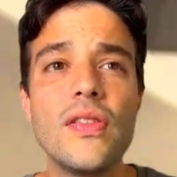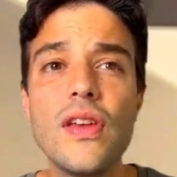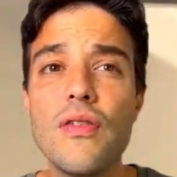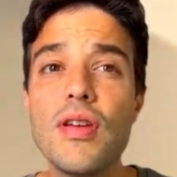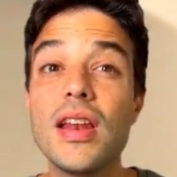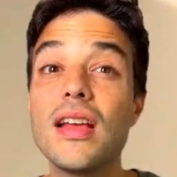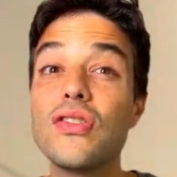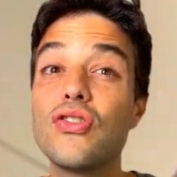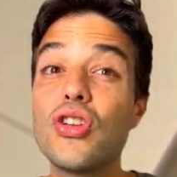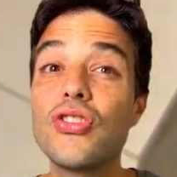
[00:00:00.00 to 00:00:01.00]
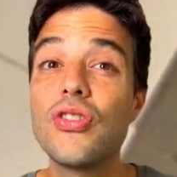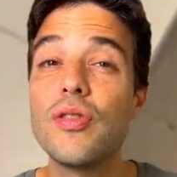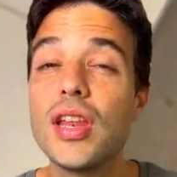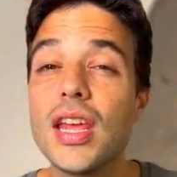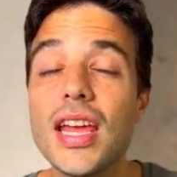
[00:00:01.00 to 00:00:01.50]
tearing and
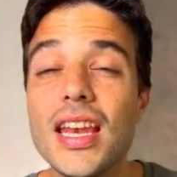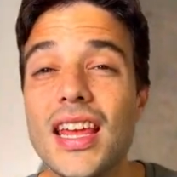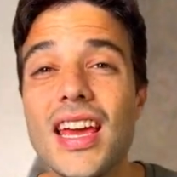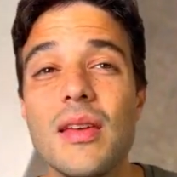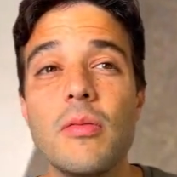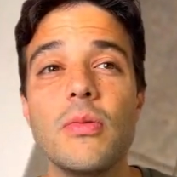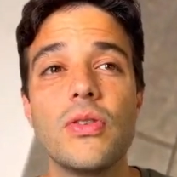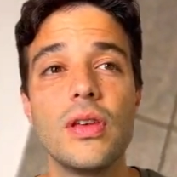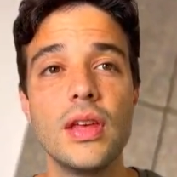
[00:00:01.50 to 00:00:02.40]
stuttering in games.